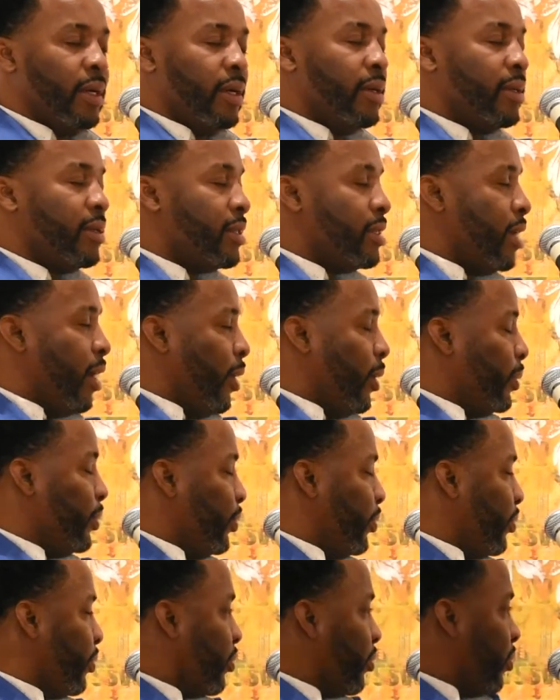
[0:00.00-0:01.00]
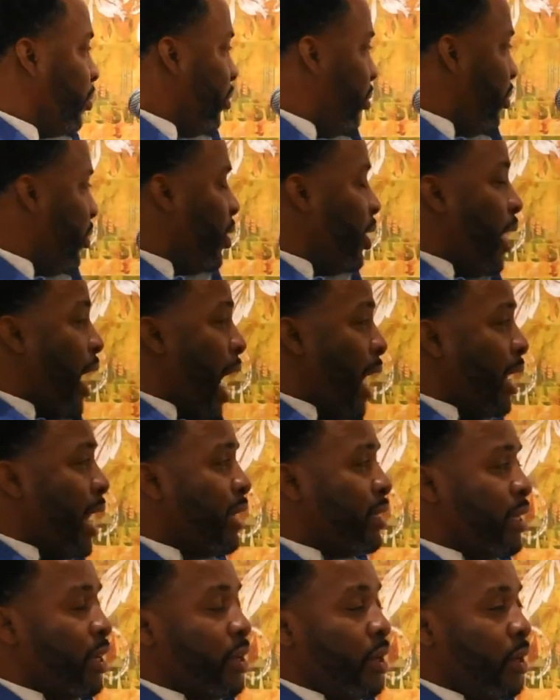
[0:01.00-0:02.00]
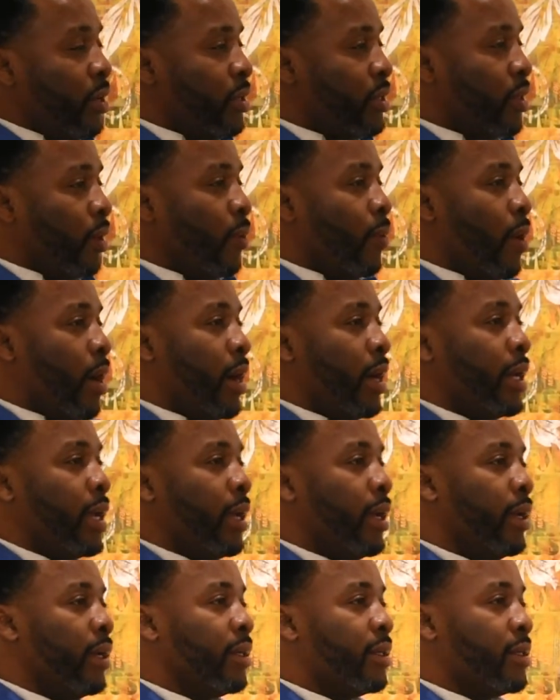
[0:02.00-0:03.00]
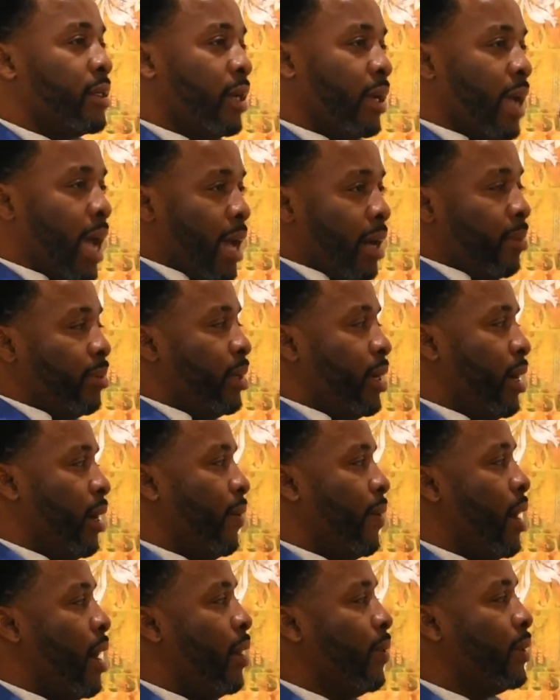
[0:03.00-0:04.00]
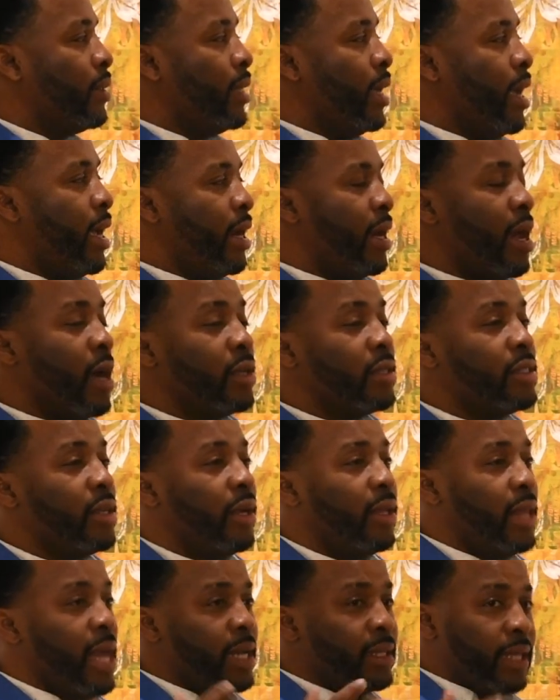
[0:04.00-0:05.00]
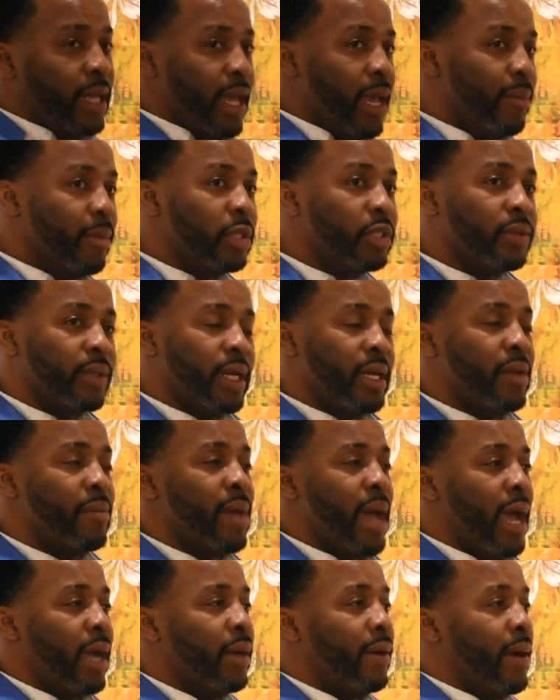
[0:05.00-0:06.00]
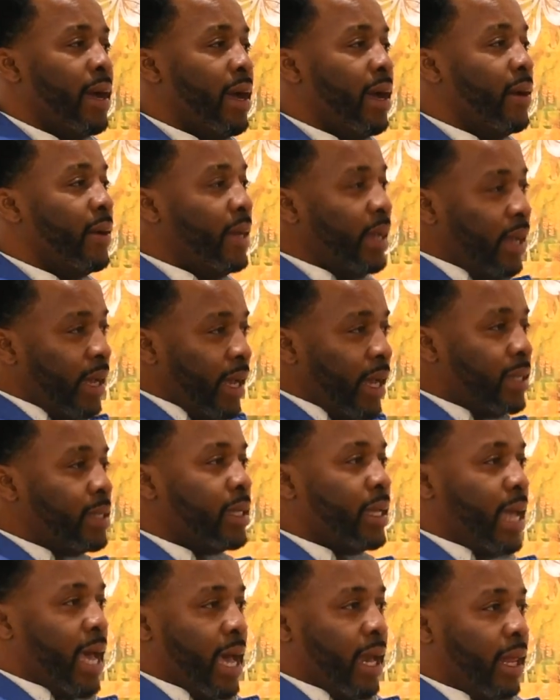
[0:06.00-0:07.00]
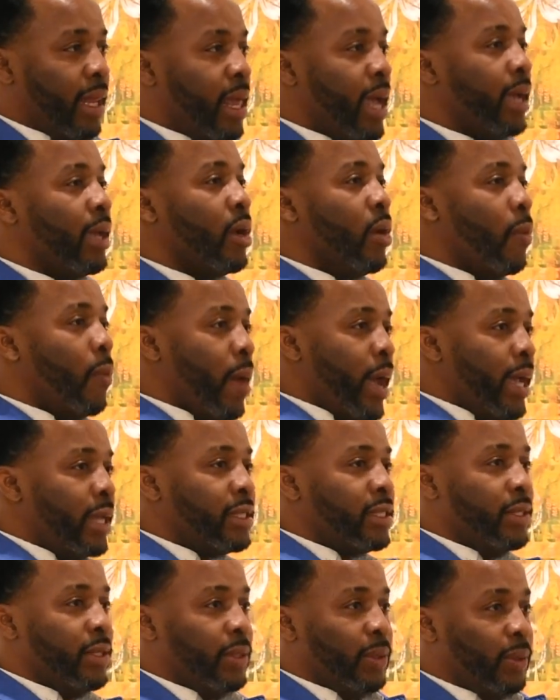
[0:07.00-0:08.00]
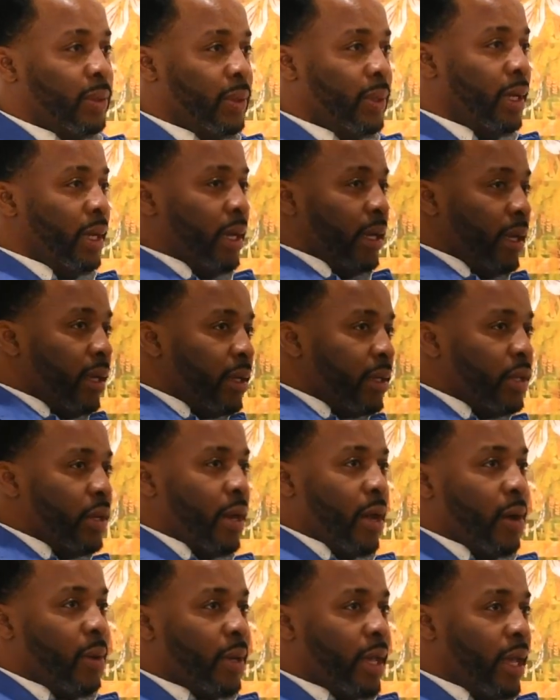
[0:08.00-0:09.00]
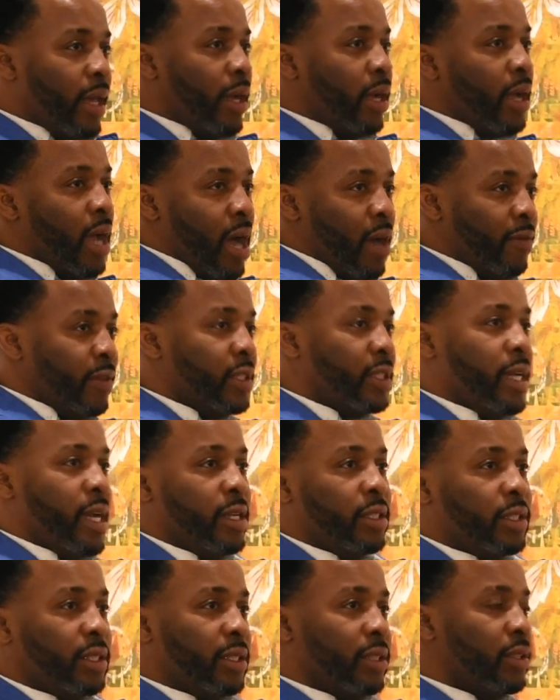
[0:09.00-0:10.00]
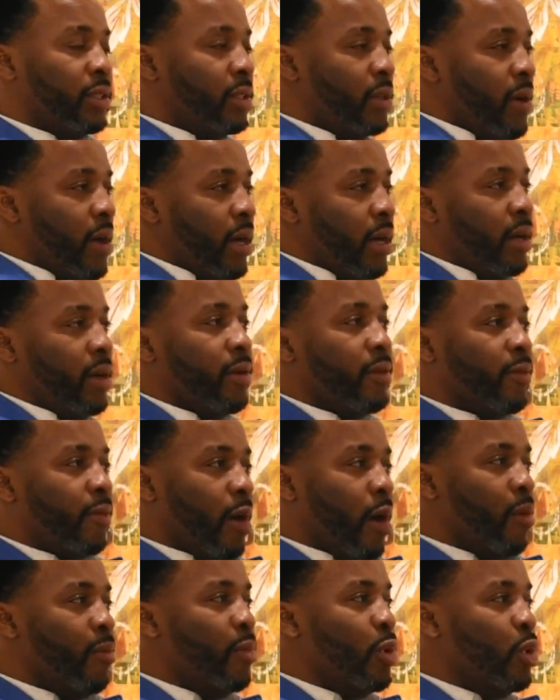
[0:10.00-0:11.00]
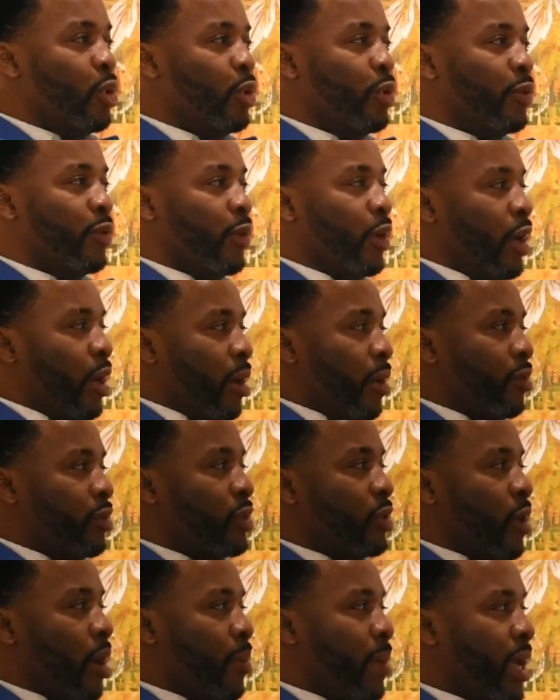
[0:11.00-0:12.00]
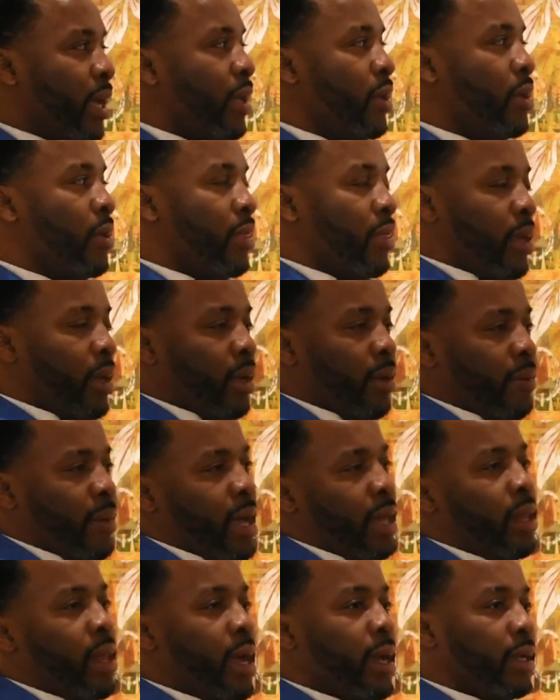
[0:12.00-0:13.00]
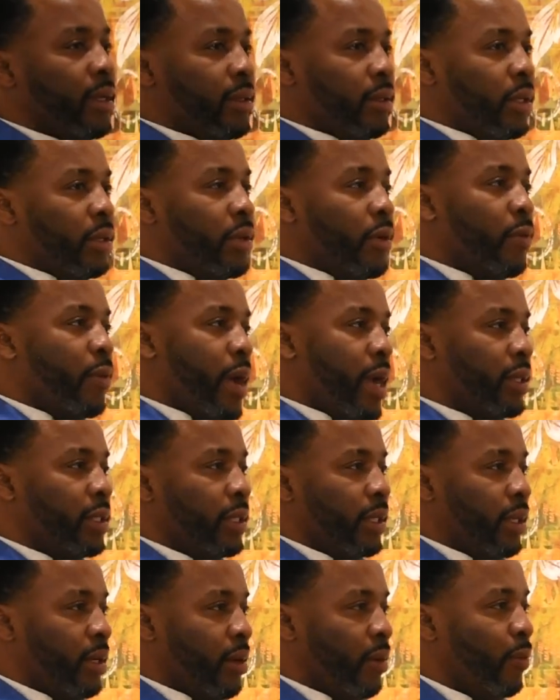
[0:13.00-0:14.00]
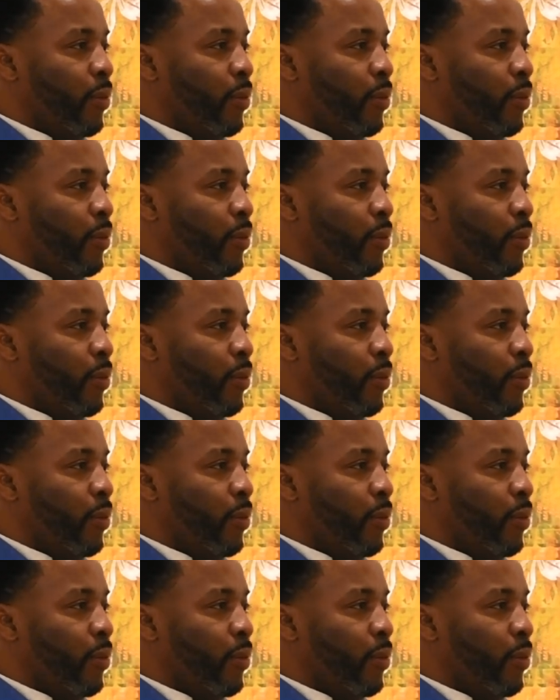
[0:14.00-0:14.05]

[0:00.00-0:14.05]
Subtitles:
So I like to use the wording to kind of play around with that, and also like the imagery in the background. It's kind of like a way to get a conversation, start a move, start making you think about like the direction of